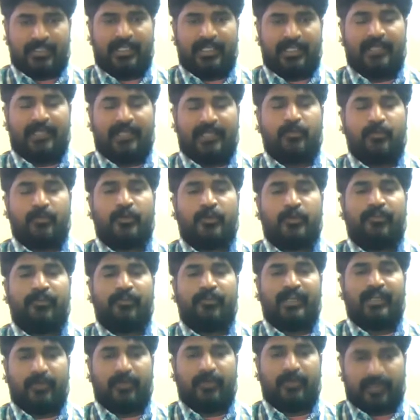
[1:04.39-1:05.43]
in improving
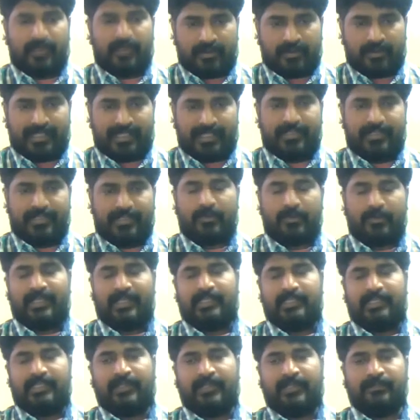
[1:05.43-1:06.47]
our creative
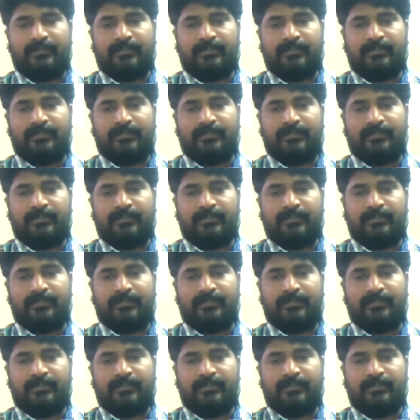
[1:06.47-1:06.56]
writing.